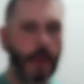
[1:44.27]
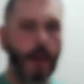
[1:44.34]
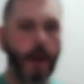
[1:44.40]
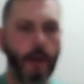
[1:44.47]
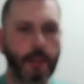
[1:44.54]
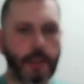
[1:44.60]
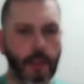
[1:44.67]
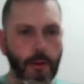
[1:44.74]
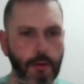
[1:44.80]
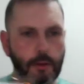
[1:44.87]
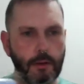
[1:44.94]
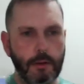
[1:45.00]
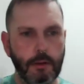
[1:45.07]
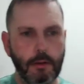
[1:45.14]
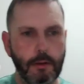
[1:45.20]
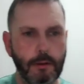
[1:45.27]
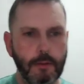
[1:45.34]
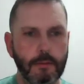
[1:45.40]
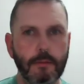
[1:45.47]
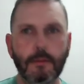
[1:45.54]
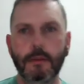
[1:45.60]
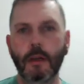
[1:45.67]

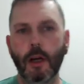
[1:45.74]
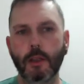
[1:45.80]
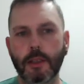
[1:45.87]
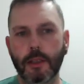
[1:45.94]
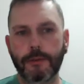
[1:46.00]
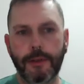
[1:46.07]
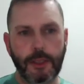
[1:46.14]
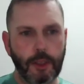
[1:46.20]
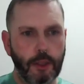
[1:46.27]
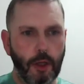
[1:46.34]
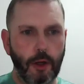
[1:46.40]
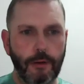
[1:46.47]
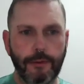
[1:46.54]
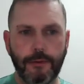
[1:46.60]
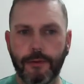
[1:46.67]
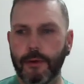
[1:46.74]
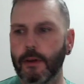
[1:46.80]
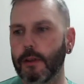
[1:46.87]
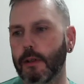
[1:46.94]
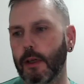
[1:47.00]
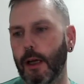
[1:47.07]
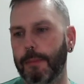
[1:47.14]
also finished off
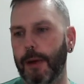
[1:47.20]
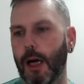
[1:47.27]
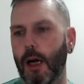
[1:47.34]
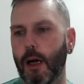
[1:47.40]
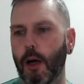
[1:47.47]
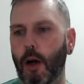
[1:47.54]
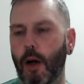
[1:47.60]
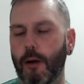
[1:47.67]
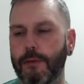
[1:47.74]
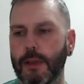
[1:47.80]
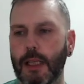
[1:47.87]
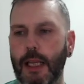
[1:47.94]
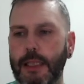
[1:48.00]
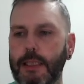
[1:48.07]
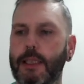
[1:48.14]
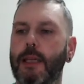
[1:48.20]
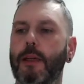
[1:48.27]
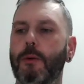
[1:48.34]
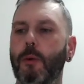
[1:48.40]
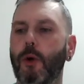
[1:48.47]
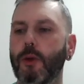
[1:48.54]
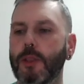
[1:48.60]
a bar of glacier
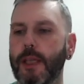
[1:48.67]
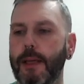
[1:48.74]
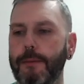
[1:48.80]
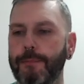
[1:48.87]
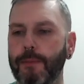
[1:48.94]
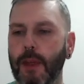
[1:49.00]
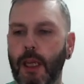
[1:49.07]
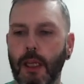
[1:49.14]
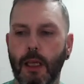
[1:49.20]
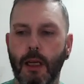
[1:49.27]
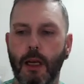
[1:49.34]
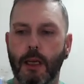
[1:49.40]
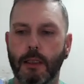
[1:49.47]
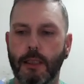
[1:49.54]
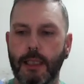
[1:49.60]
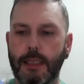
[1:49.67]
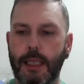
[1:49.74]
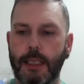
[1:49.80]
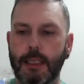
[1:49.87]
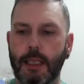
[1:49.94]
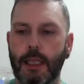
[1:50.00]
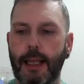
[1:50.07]
water. So this
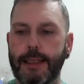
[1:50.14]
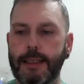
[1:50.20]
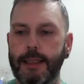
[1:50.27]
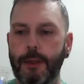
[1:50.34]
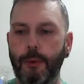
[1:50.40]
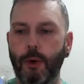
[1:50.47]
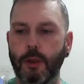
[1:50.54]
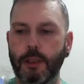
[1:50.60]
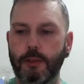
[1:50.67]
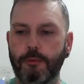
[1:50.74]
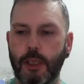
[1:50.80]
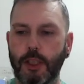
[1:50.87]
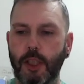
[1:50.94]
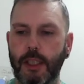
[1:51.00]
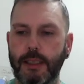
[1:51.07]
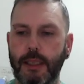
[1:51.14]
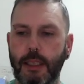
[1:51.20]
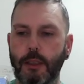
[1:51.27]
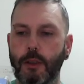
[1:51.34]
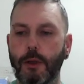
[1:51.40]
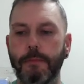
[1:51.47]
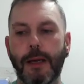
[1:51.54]
is glacier water rushes
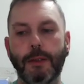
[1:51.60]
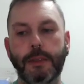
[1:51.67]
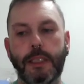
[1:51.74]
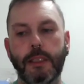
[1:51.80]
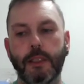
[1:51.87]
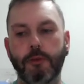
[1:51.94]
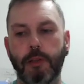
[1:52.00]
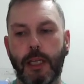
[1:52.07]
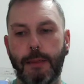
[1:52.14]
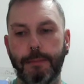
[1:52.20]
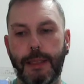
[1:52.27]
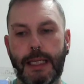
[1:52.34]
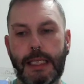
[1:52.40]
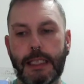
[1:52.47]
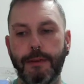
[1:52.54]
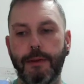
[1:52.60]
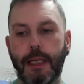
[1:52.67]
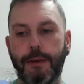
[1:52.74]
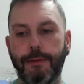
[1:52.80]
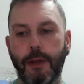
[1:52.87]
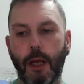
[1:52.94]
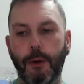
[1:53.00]
into a mountain stream peacefully
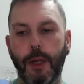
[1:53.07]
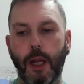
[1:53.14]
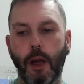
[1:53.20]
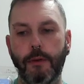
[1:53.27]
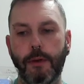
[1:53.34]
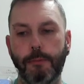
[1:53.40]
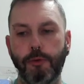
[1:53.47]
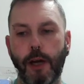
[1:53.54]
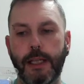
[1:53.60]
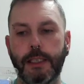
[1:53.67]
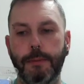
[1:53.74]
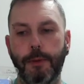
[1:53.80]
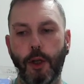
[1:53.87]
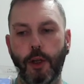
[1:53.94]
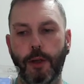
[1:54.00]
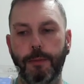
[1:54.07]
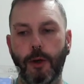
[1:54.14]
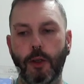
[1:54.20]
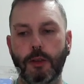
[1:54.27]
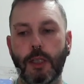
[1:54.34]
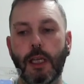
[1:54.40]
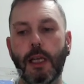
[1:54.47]
flowing over bright
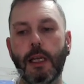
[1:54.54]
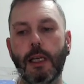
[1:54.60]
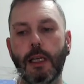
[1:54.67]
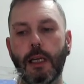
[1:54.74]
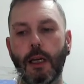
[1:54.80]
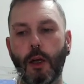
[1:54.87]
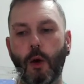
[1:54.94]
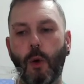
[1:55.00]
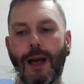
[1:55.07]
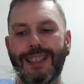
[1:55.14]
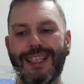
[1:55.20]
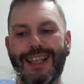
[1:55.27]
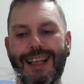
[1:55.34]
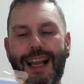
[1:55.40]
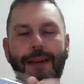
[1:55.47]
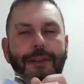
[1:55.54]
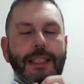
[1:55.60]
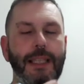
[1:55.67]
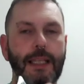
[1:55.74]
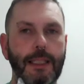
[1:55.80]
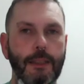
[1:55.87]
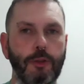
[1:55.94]
bergamot, aquatic
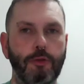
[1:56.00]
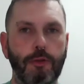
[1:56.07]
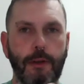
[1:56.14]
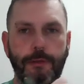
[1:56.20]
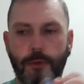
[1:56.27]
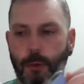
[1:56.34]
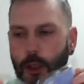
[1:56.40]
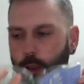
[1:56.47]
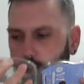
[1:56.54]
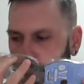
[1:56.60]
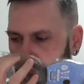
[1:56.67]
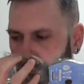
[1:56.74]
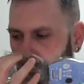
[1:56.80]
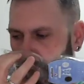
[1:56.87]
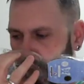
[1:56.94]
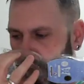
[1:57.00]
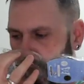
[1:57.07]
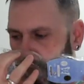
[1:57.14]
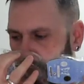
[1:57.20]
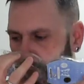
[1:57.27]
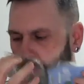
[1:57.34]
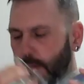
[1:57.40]
lavender and driftwood.
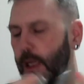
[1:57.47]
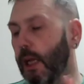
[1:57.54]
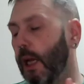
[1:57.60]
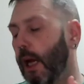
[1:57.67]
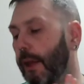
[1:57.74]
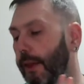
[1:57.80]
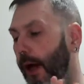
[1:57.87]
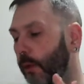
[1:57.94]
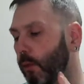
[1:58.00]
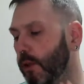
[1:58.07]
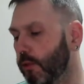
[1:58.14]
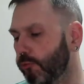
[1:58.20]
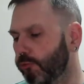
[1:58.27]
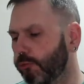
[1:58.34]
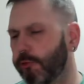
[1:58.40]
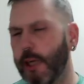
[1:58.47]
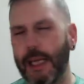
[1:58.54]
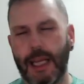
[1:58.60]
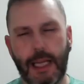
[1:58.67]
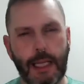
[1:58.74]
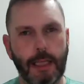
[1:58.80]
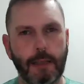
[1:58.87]
And that was
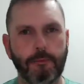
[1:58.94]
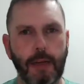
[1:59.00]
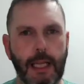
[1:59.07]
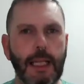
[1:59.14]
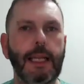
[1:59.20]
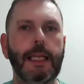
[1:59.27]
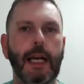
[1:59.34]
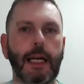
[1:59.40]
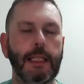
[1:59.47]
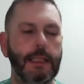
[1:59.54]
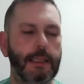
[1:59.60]
really nice